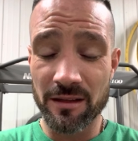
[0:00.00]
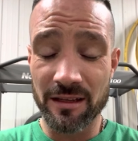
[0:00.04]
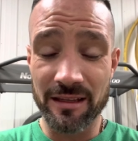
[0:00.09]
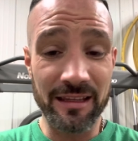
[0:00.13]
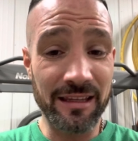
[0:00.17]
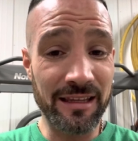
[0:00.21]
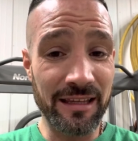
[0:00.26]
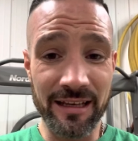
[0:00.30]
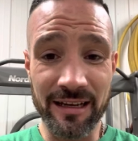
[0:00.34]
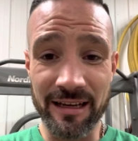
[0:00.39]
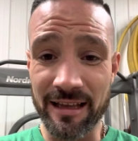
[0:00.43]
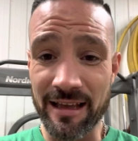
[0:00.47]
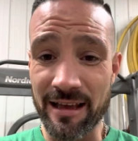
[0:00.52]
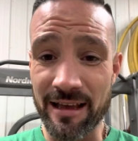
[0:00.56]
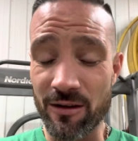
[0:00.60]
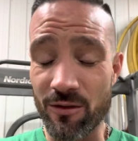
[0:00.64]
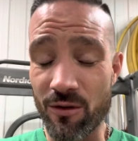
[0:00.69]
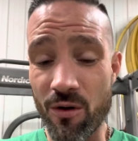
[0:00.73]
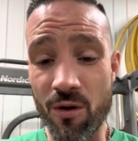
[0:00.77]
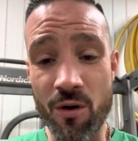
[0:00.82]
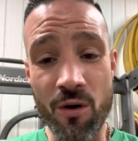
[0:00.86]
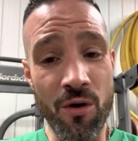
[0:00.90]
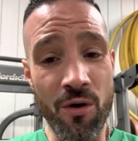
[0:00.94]
getting out
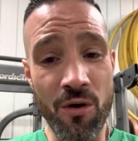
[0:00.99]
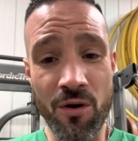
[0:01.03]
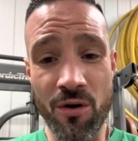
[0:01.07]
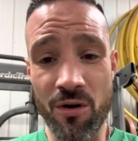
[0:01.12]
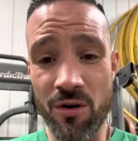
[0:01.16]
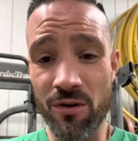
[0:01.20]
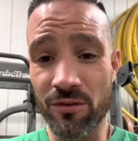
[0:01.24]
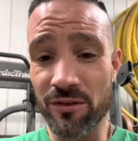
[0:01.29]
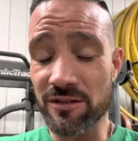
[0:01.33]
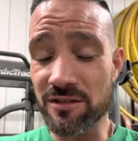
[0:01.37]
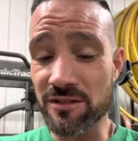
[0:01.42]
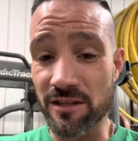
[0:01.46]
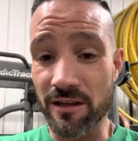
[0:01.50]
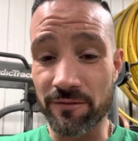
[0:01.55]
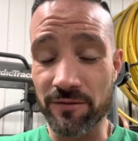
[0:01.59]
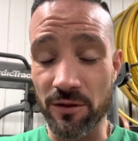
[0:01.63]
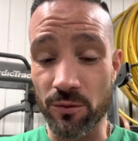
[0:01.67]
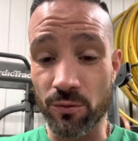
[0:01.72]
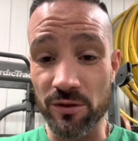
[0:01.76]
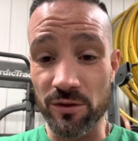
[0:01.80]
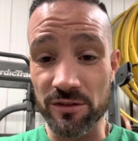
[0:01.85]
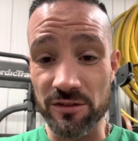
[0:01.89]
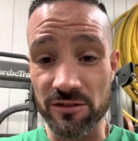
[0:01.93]
all the stuff
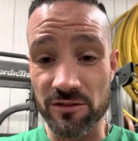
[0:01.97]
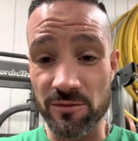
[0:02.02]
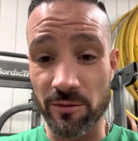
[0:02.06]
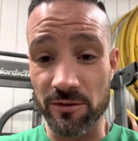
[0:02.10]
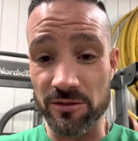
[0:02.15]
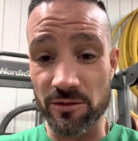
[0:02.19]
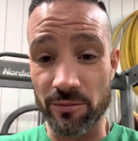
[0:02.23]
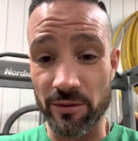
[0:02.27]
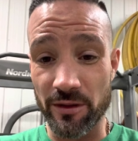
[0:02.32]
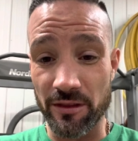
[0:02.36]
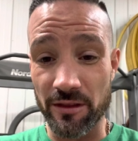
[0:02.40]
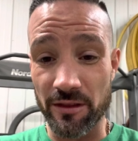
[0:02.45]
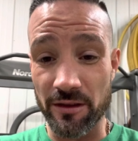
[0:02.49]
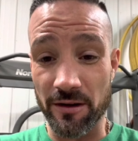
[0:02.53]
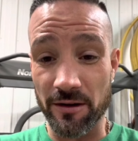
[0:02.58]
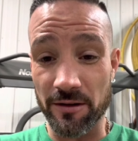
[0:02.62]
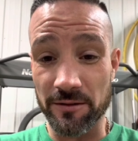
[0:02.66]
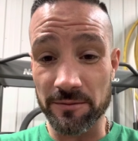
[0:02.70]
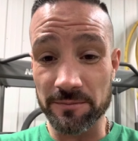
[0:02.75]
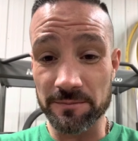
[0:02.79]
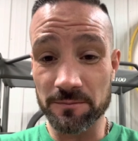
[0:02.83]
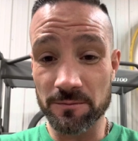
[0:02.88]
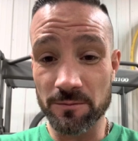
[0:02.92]
that wasn't supposed to be there,
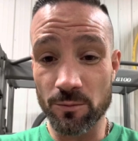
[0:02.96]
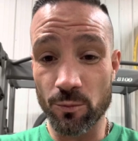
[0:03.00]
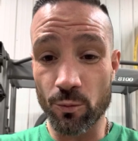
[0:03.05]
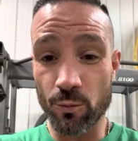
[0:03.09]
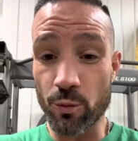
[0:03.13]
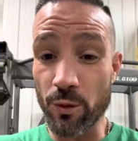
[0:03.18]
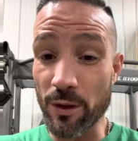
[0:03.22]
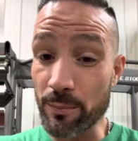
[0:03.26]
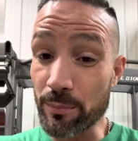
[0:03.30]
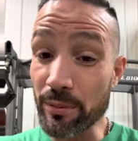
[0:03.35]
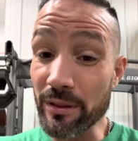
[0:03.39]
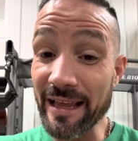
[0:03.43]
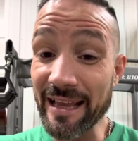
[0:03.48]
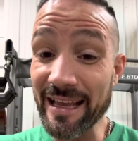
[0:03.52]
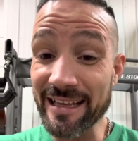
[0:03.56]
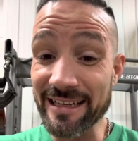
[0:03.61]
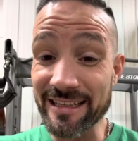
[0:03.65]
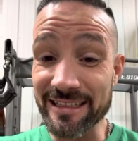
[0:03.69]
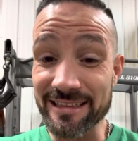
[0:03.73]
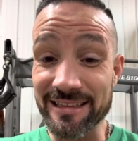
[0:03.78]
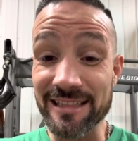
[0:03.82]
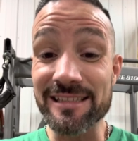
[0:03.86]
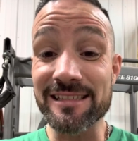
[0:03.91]
we
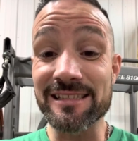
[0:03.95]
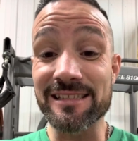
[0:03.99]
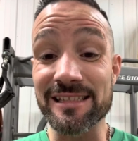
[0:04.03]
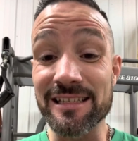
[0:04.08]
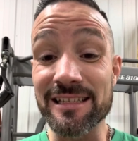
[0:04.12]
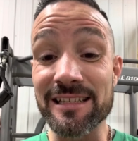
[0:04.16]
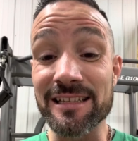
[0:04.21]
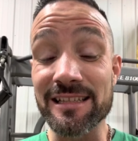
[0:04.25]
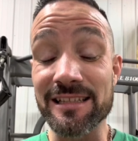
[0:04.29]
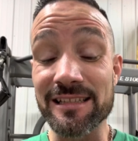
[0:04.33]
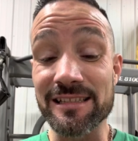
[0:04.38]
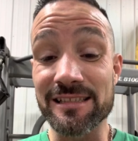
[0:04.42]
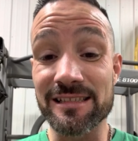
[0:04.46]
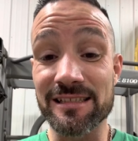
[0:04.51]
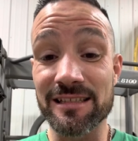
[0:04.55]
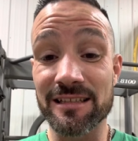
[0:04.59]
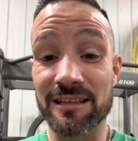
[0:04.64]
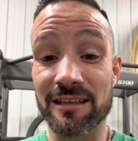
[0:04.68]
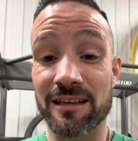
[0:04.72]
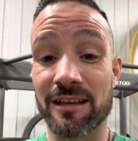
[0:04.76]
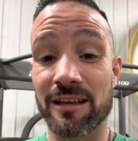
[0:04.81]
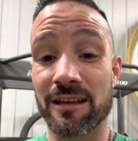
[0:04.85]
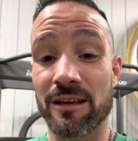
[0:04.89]
planted the seeds.
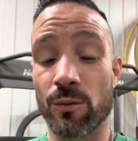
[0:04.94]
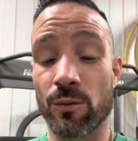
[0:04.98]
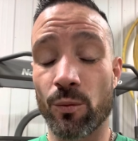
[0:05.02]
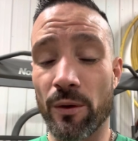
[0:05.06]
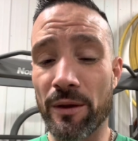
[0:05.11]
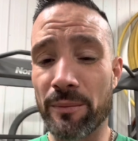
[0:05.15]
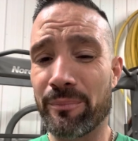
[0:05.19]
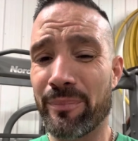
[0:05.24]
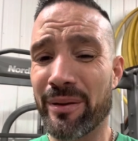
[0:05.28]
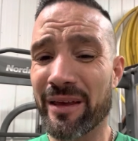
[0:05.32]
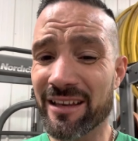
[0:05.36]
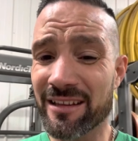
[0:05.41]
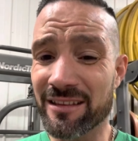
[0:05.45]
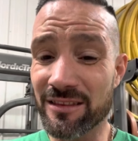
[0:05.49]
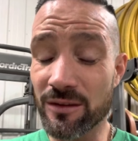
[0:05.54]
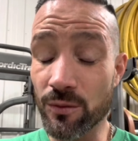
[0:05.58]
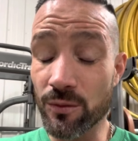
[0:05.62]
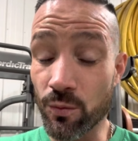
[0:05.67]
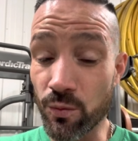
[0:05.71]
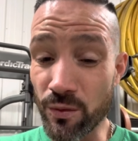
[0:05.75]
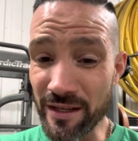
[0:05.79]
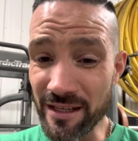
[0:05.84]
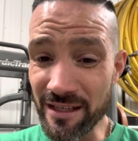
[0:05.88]
We picked the
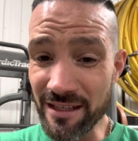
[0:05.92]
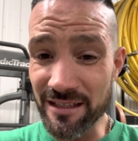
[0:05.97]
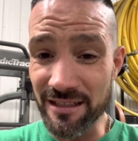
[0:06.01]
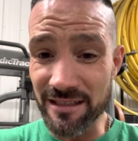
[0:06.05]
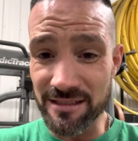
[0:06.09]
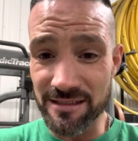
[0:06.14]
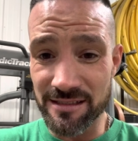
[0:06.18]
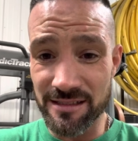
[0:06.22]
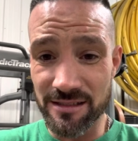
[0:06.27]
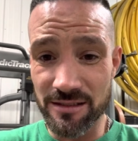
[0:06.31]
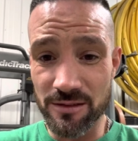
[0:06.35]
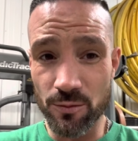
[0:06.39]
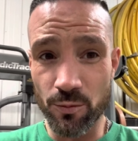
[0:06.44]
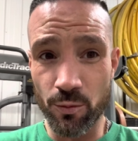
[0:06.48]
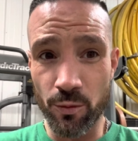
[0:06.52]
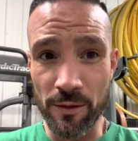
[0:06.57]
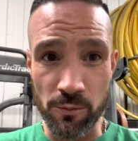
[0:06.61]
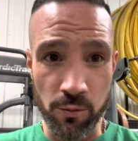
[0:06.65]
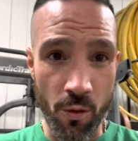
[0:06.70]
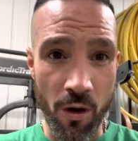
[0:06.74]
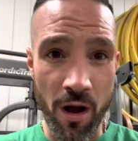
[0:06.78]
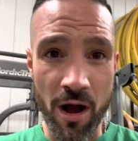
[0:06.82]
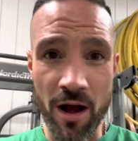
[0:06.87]
weeds. We
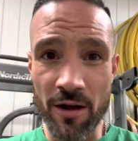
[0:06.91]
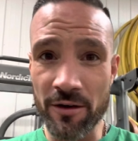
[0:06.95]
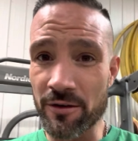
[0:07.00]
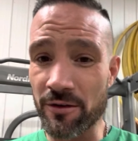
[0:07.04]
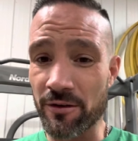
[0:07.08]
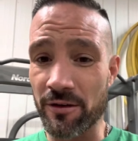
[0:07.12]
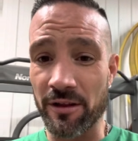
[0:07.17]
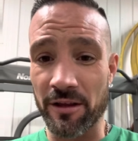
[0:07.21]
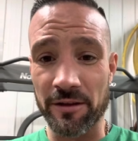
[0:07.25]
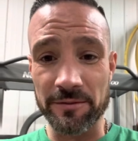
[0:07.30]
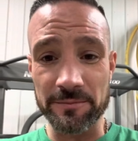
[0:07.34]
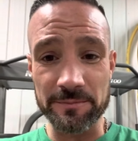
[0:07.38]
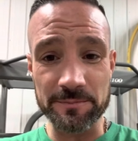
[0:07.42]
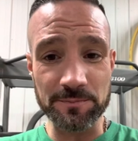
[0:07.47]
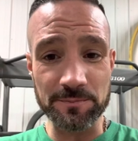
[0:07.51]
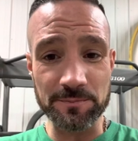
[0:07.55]
watered it.